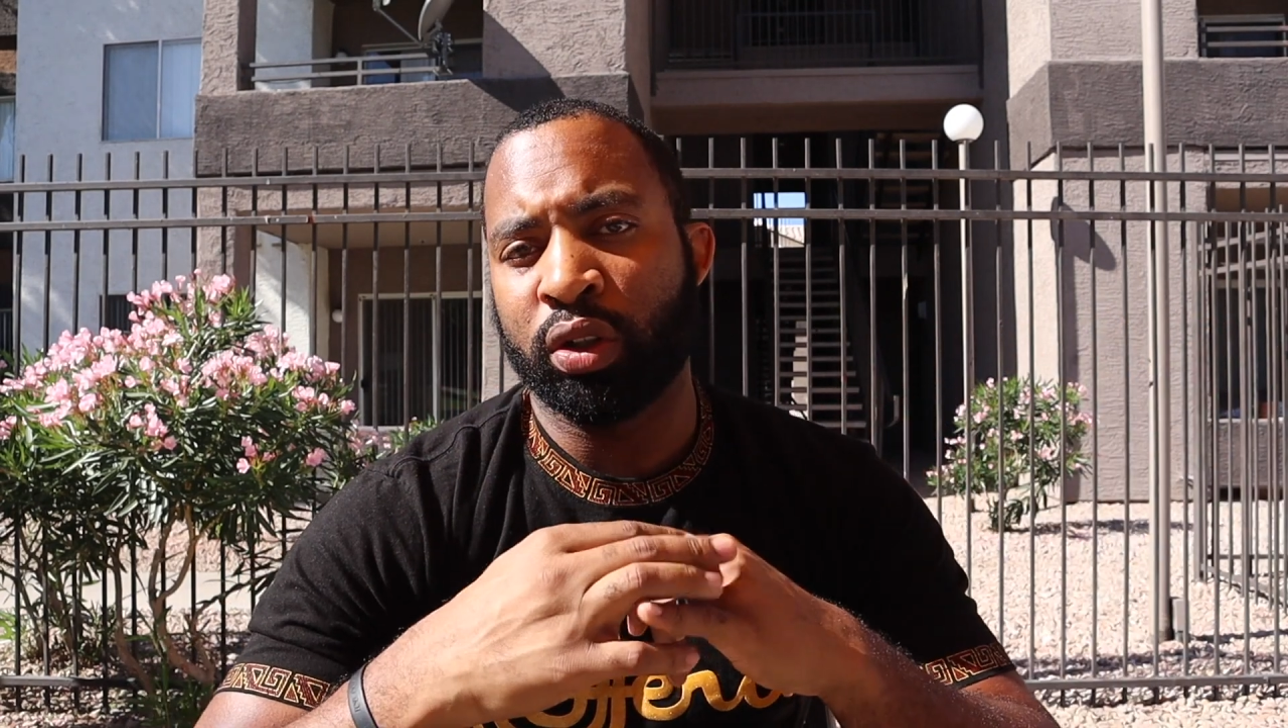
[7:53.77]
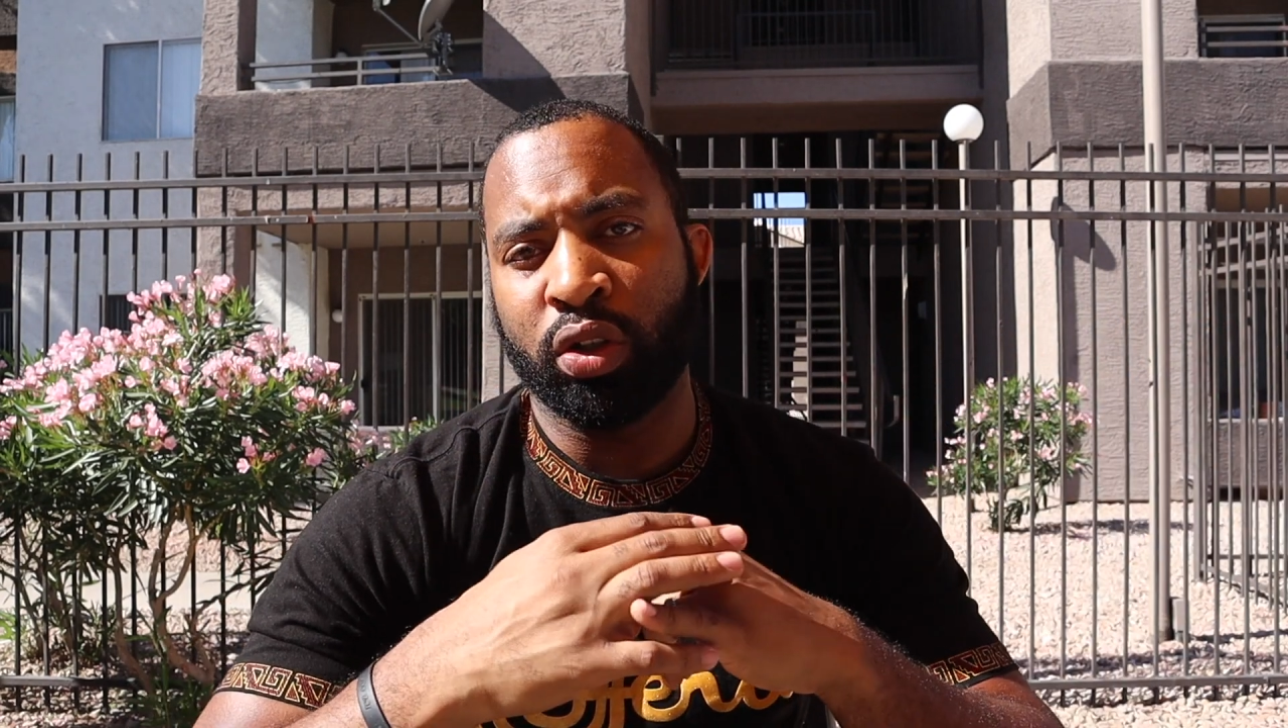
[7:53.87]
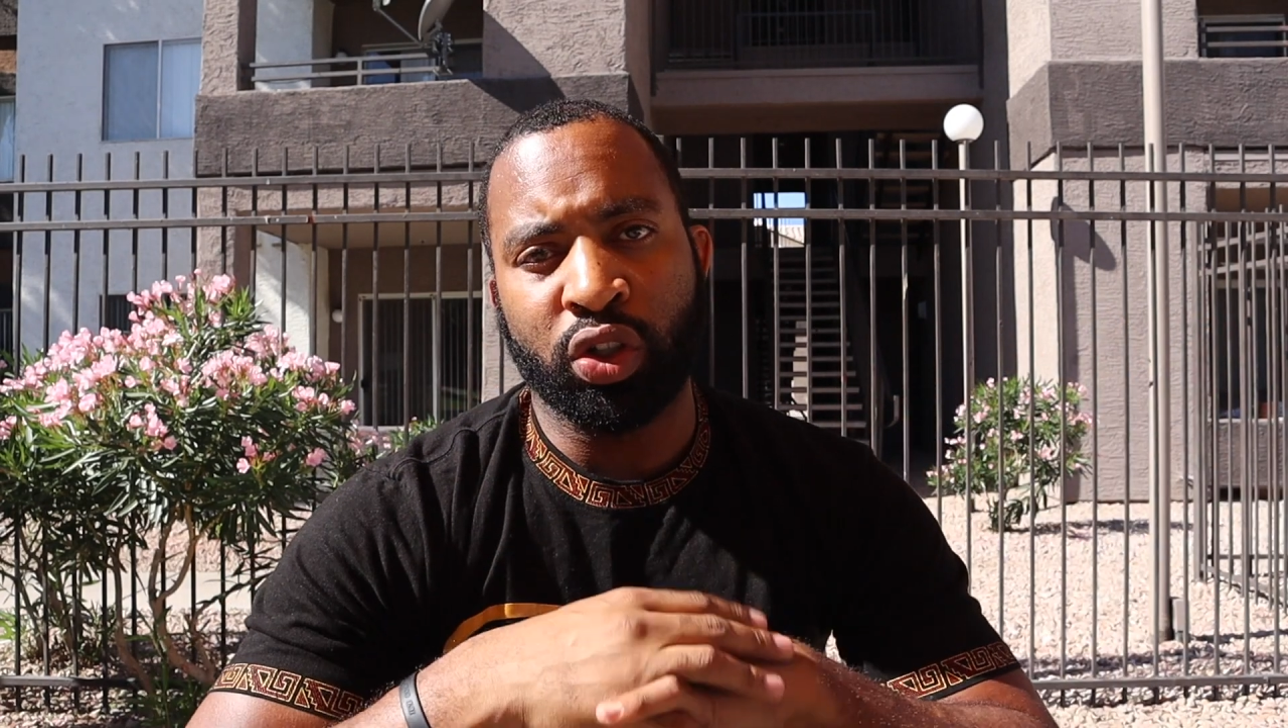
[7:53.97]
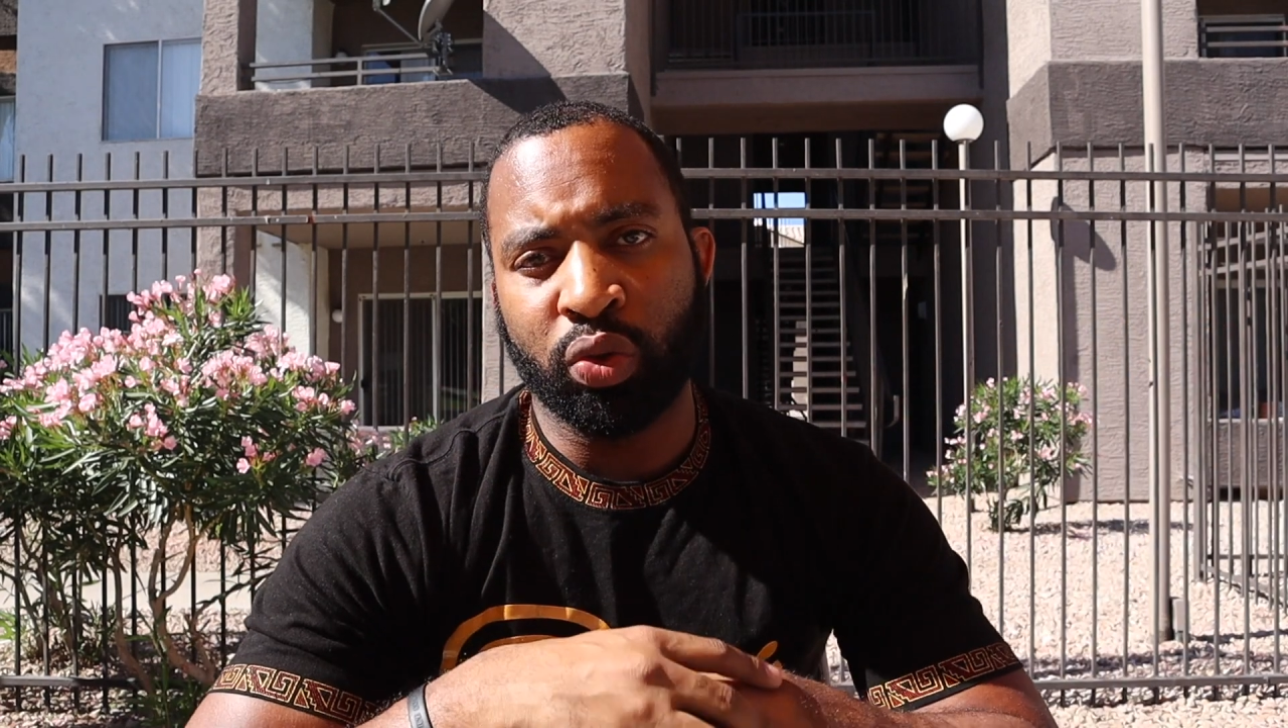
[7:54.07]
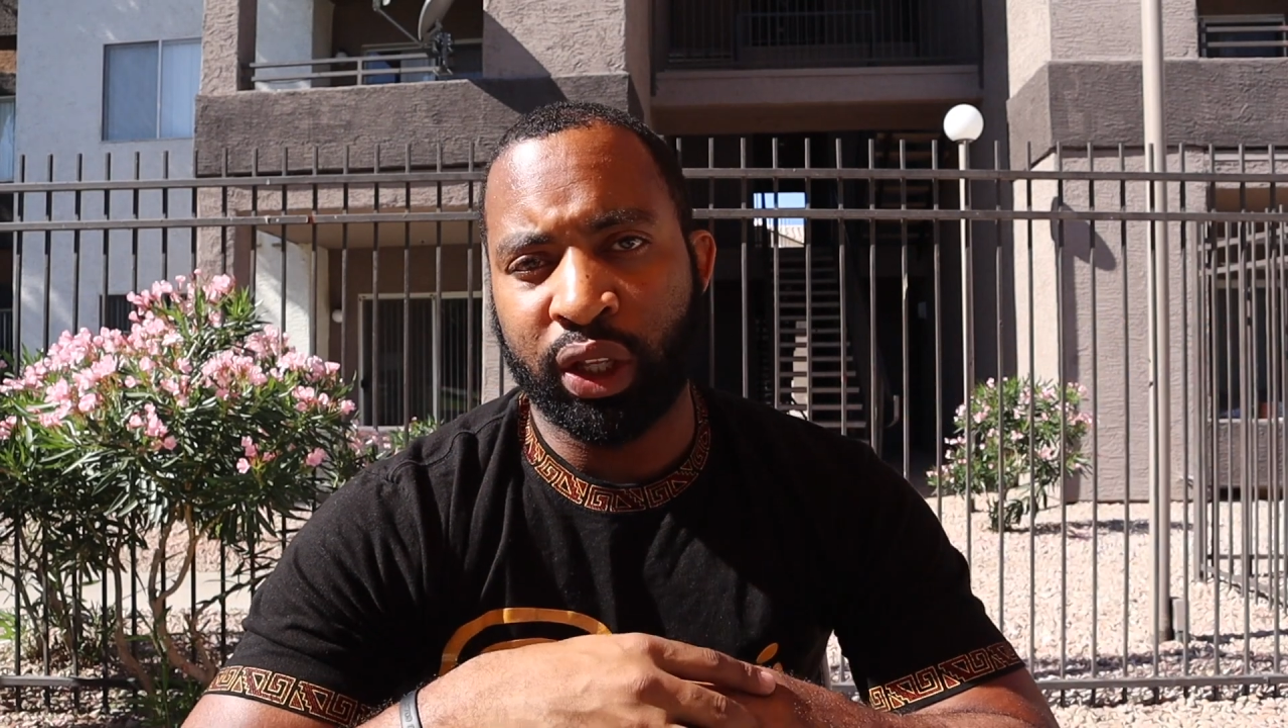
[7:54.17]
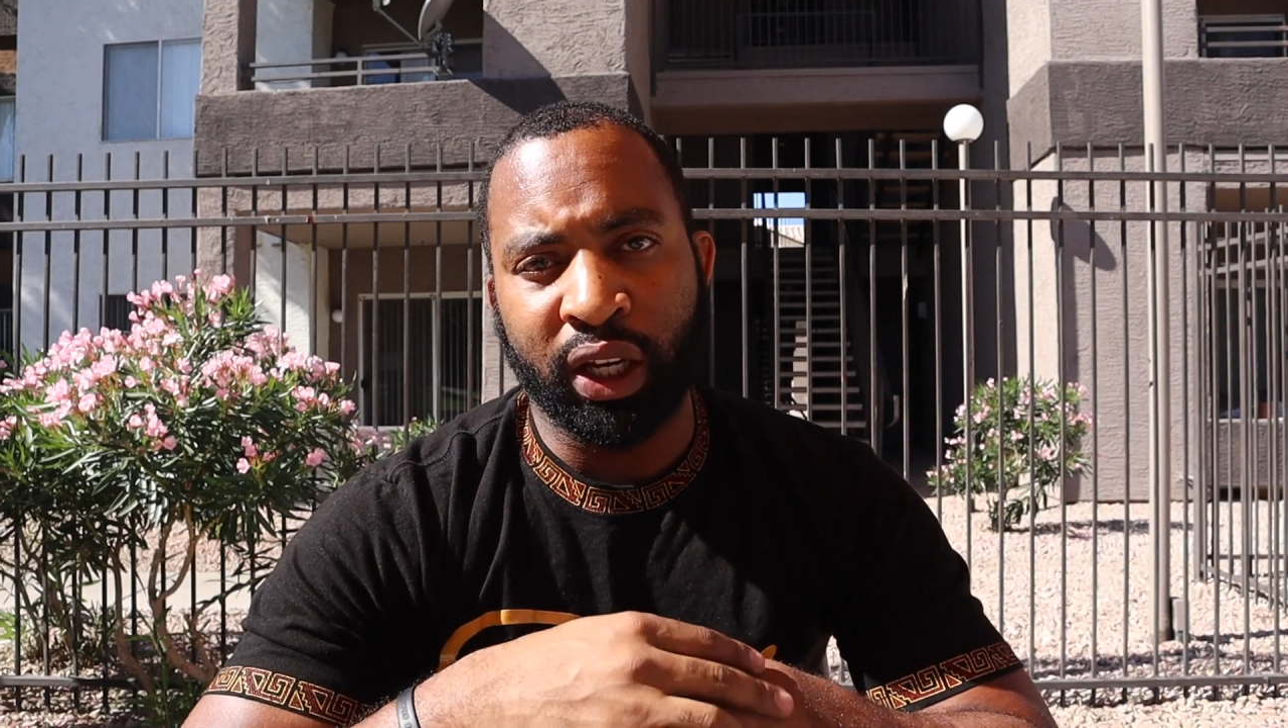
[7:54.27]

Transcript: includes doing